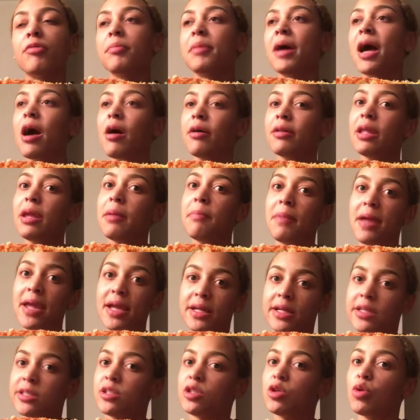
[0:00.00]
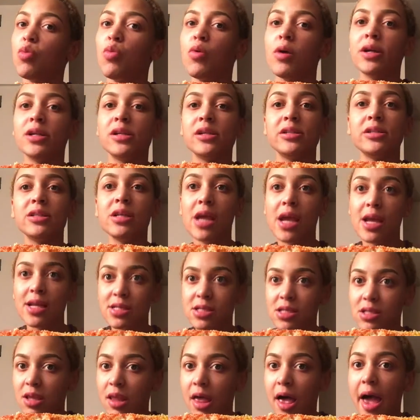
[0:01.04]
from how they make it to what it
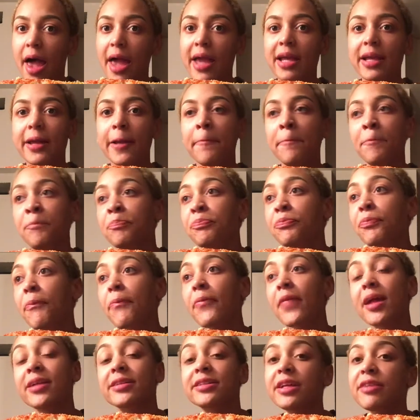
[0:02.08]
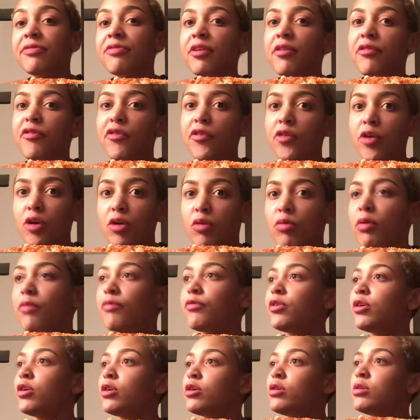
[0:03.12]
tastes like, and different food
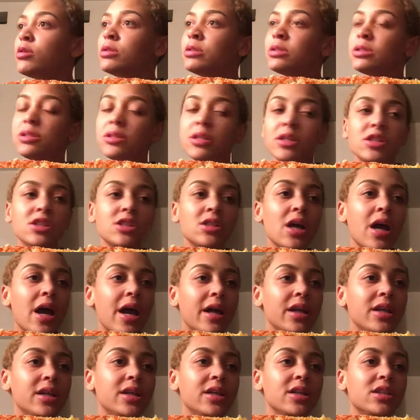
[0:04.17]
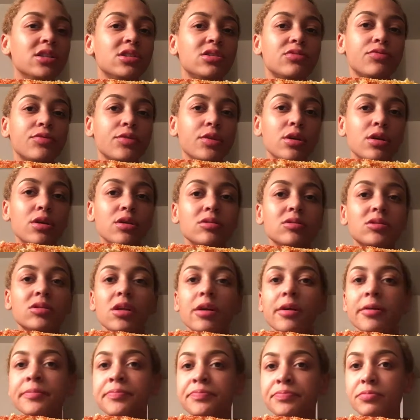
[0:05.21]
reviews, to Chinese food,
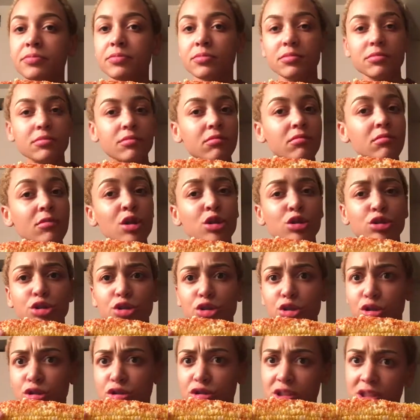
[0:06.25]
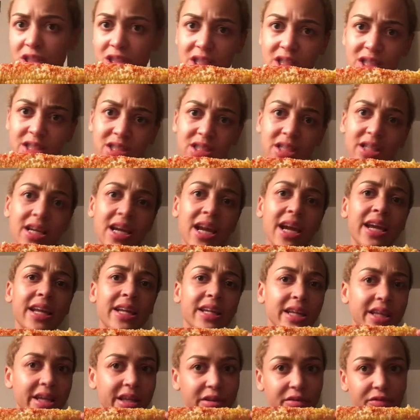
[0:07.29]
to sushi, to
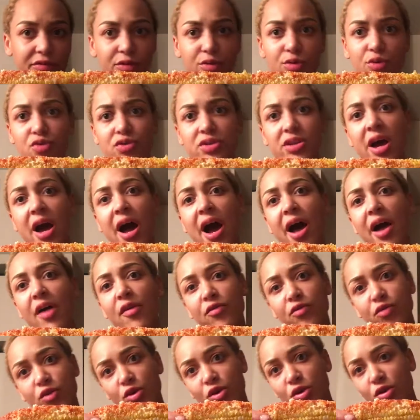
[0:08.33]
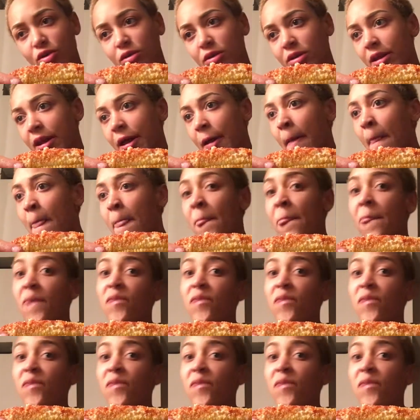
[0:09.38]
Indian food, Thai food, the